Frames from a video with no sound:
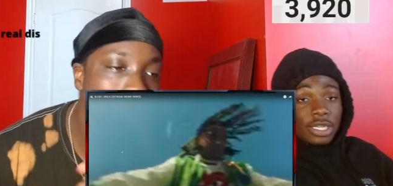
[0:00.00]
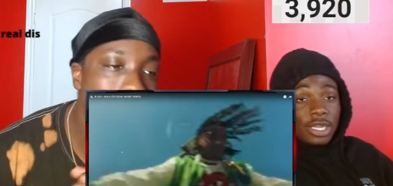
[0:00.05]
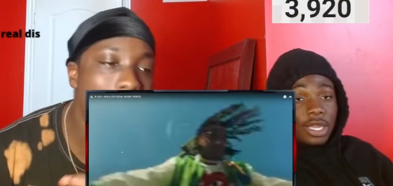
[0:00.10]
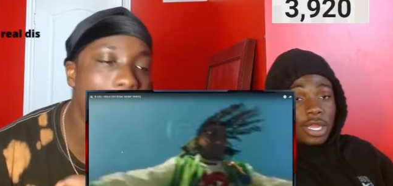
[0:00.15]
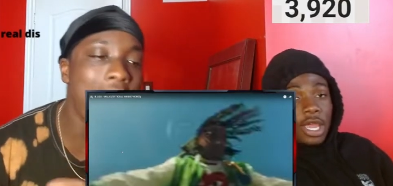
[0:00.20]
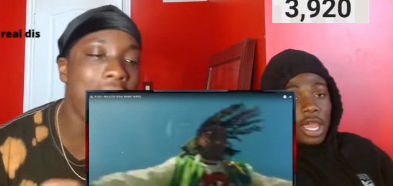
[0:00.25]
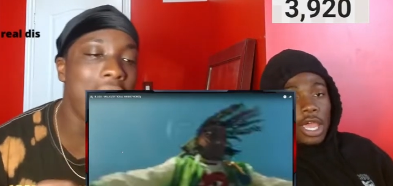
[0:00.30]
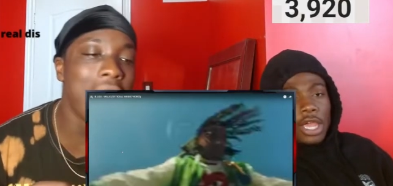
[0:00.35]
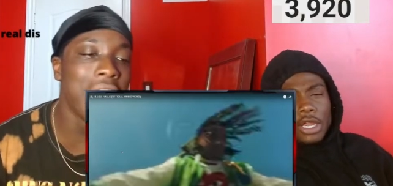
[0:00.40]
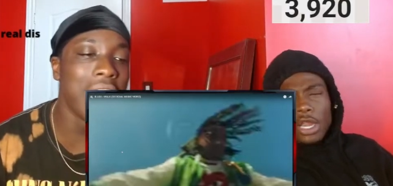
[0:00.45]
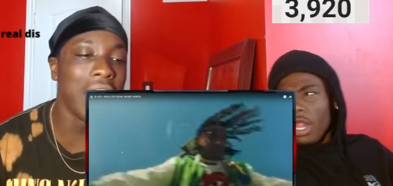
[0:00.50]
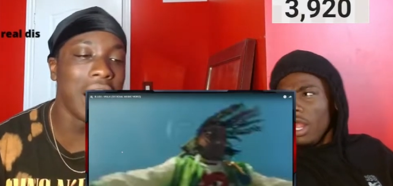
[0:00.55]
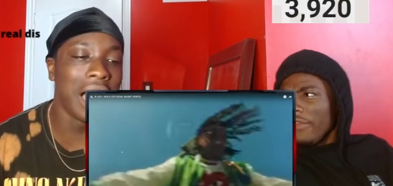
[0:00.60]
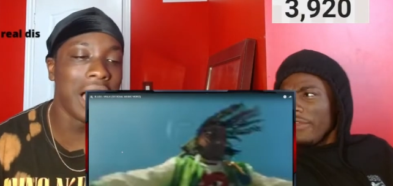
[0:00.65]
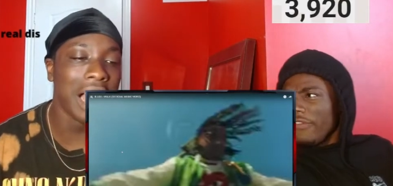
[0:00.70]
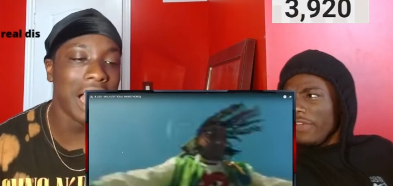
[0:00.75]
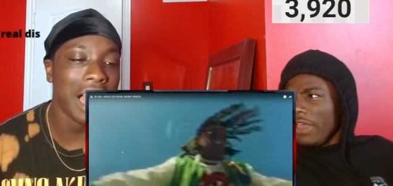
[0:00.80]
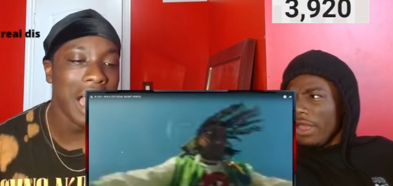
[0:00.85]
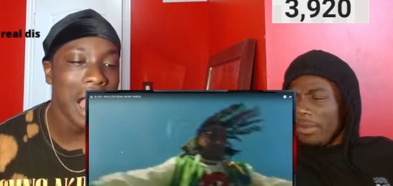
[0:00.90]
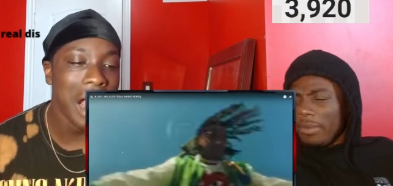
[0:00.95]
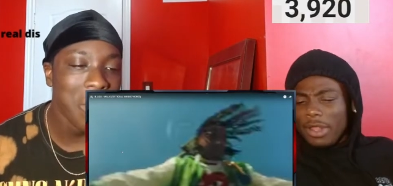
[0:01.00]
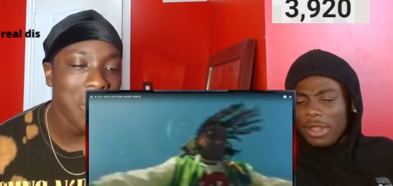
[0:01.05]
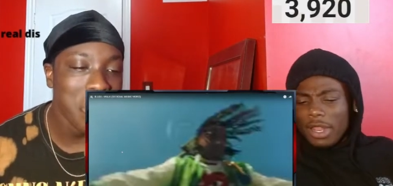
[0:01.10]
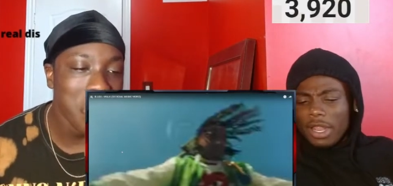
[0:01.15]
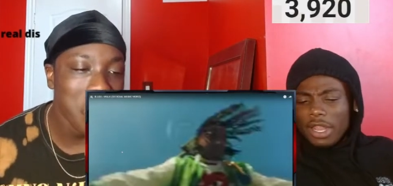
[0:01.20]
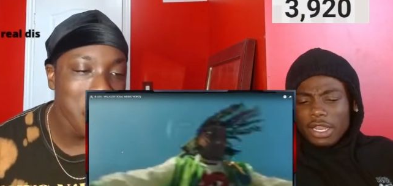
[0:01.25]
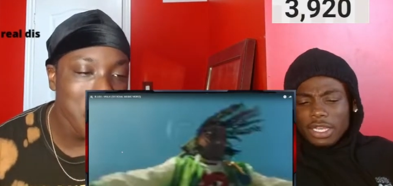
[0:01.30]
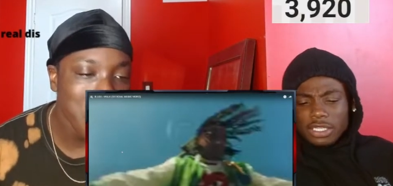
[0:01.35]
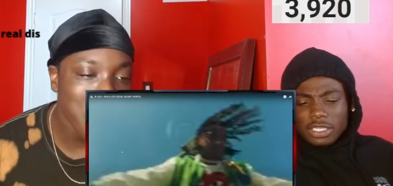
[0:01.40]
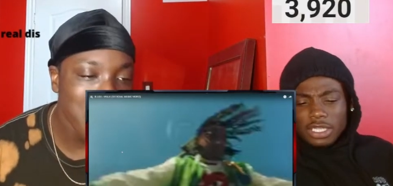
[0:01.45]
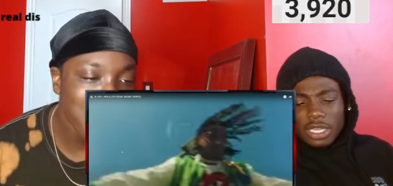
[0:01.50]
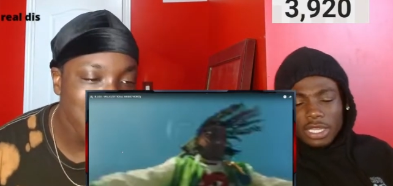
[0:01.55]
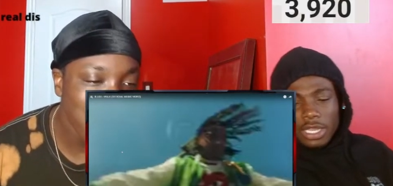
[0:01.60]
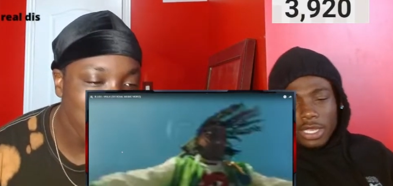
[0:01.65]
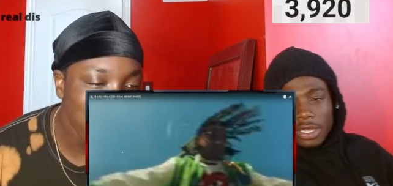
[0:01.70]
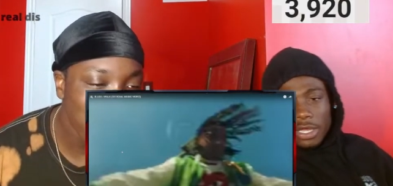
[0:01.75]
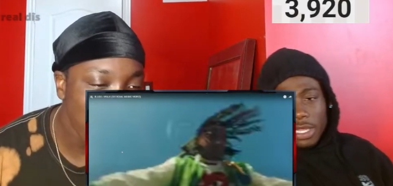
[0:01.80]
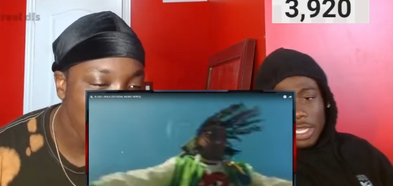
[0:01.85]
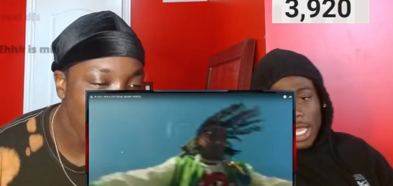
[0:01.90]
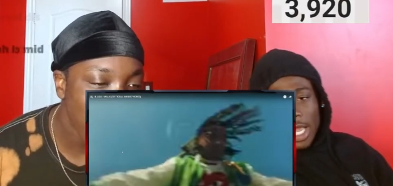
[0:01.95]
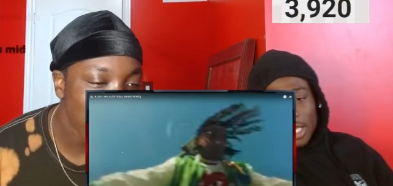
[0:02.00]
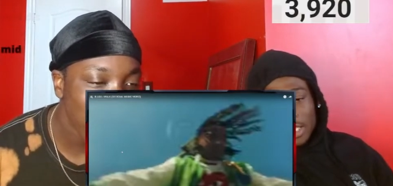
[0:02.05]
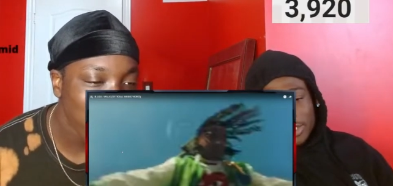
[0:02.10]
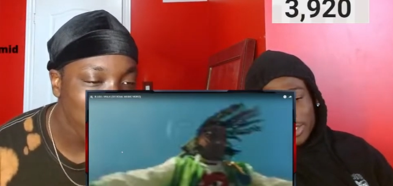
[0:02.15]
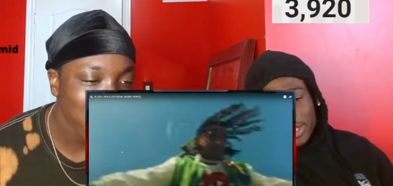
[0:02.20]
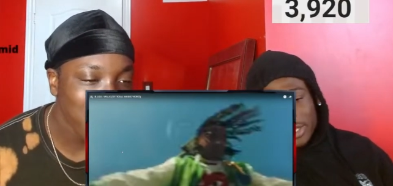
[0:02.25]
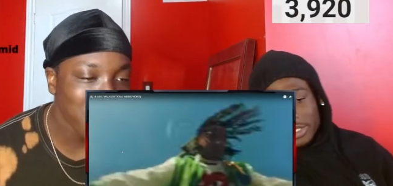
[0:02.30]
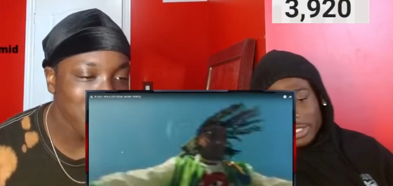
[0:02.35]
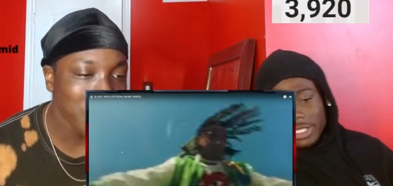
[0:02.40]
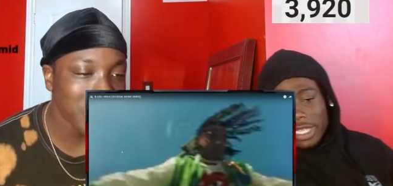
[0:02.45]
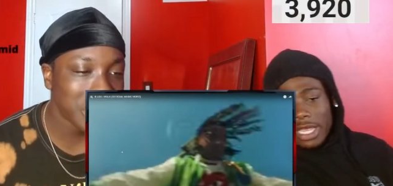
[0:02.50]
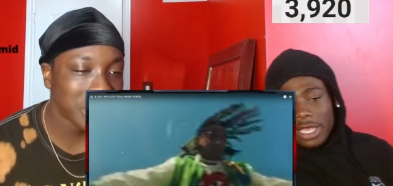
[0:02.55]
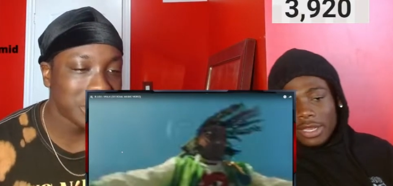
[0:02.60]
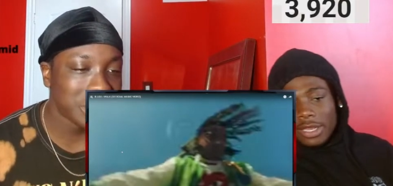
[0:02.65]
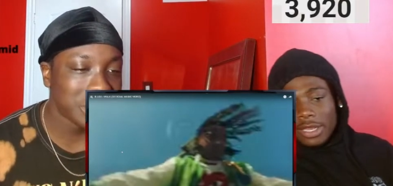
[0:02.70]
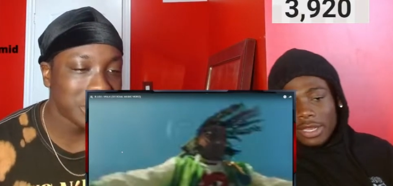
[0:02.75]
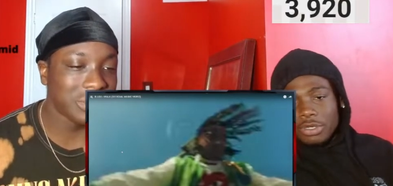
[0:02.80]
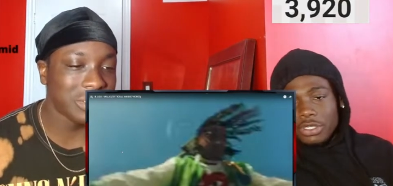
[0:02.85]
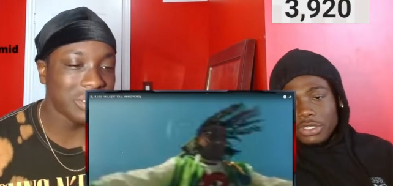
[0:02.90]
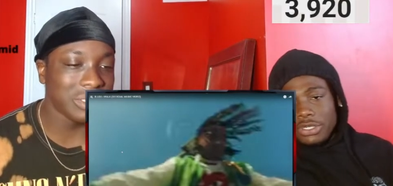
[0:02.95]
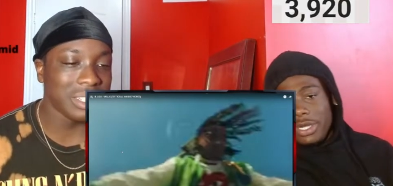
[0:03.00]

Speaker 1: fam, and just a liquor line sign, put your